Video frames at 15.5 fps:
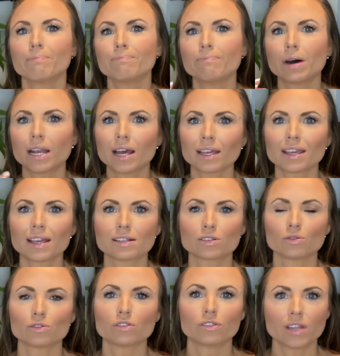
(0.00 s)
But I guess
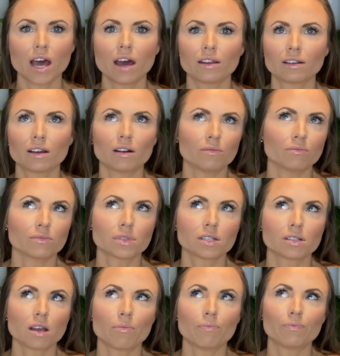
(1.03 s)
also that comes
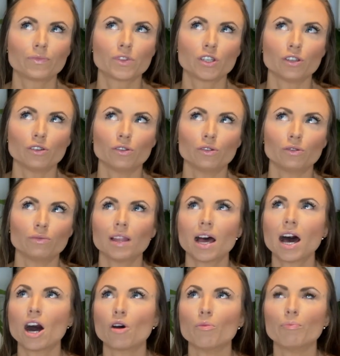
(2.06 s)
up to
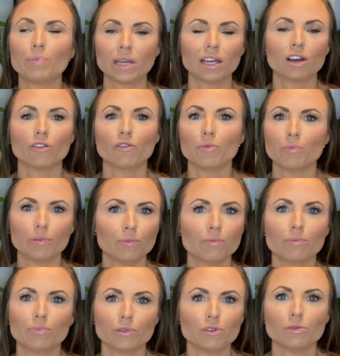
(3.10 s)
how big of
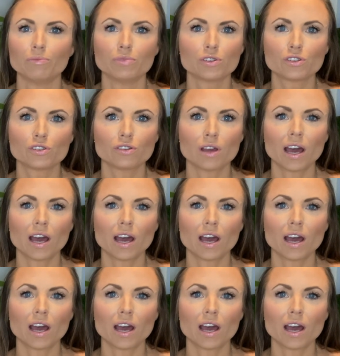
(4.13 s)
boobs,